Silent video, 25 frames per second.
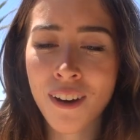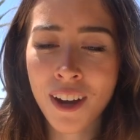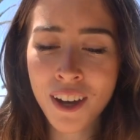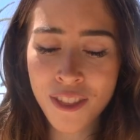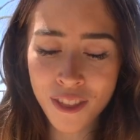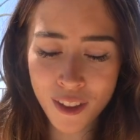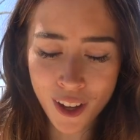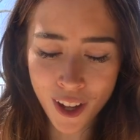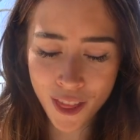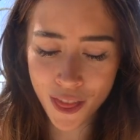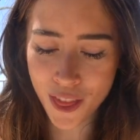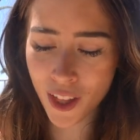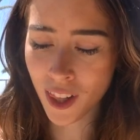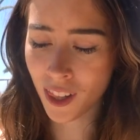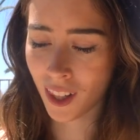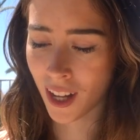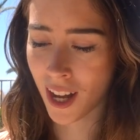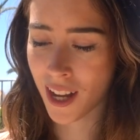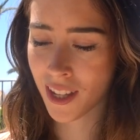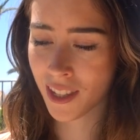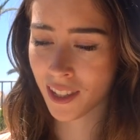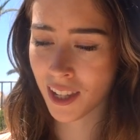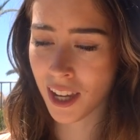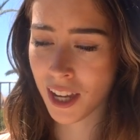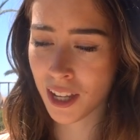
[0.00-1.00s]
I thought the
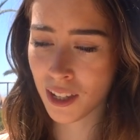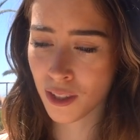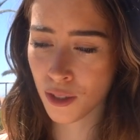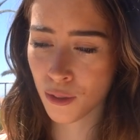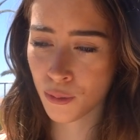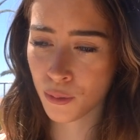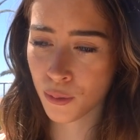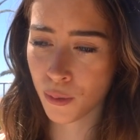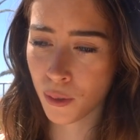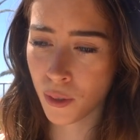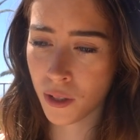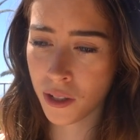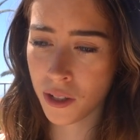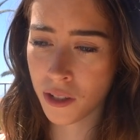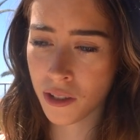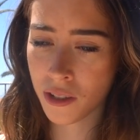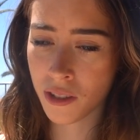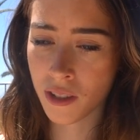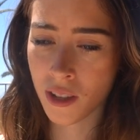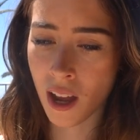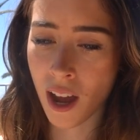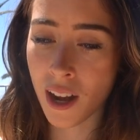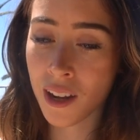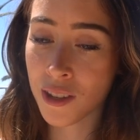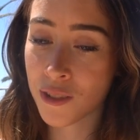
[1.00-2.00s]
last case was
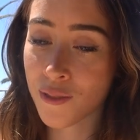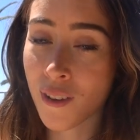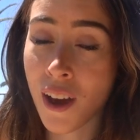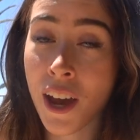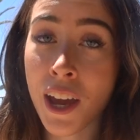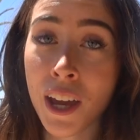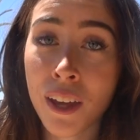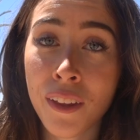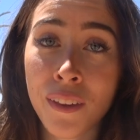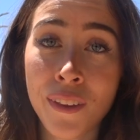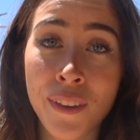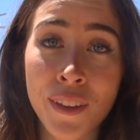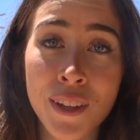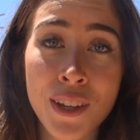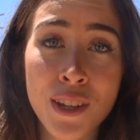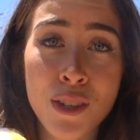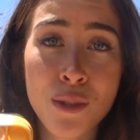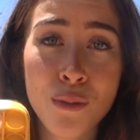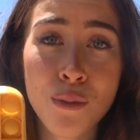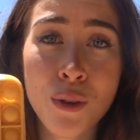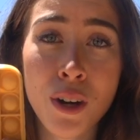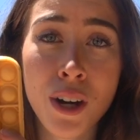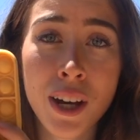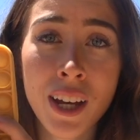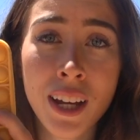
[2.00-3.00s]
satisfying,
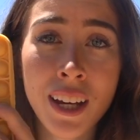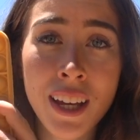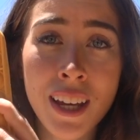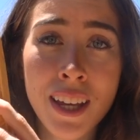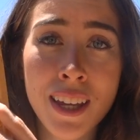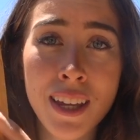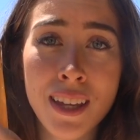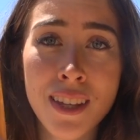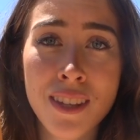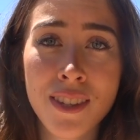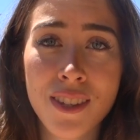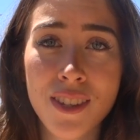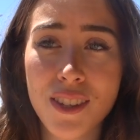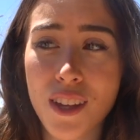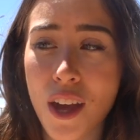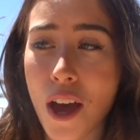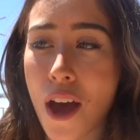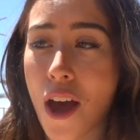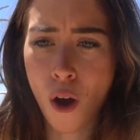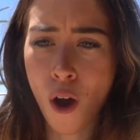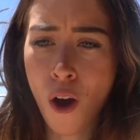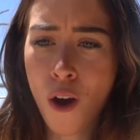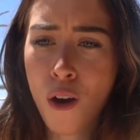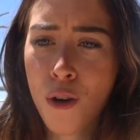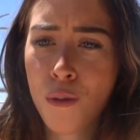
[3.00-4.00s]
this one is,
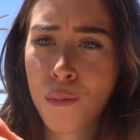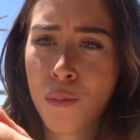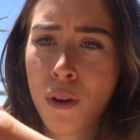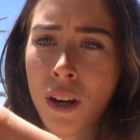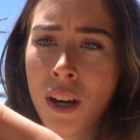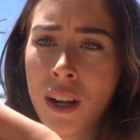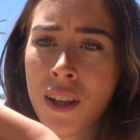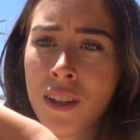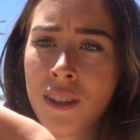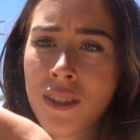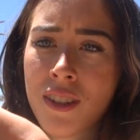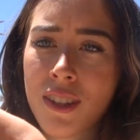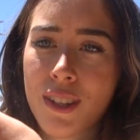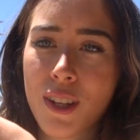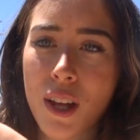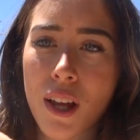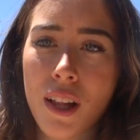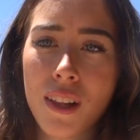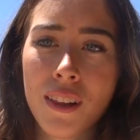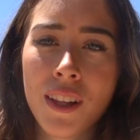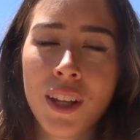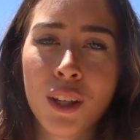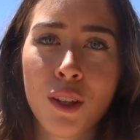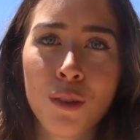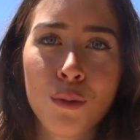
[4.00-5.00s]
oh, but it's
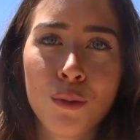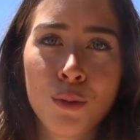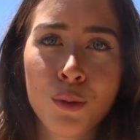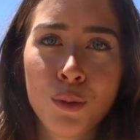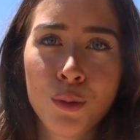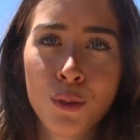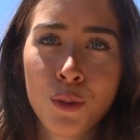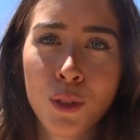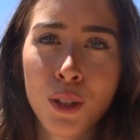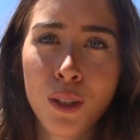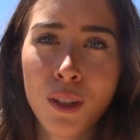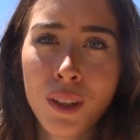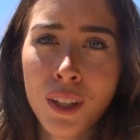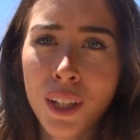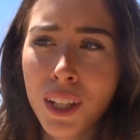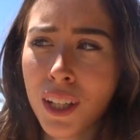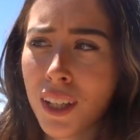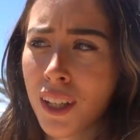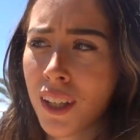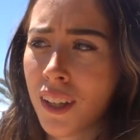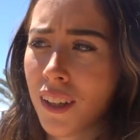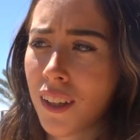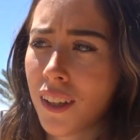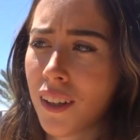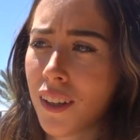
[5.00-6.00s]
like
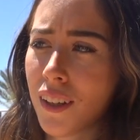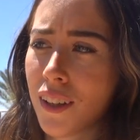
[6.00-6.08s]
really